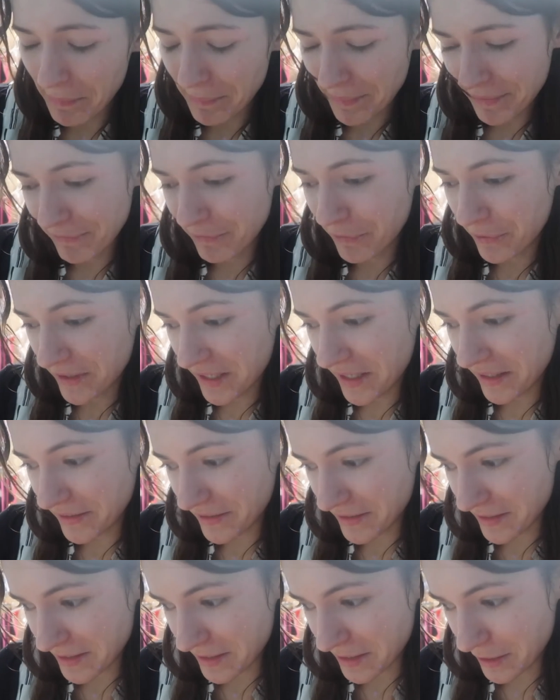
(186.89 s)
I mean, four
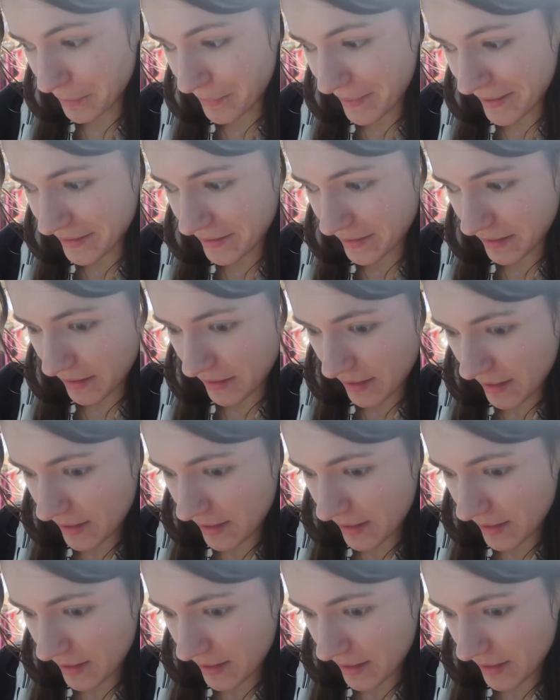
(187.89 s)
dollars is still better than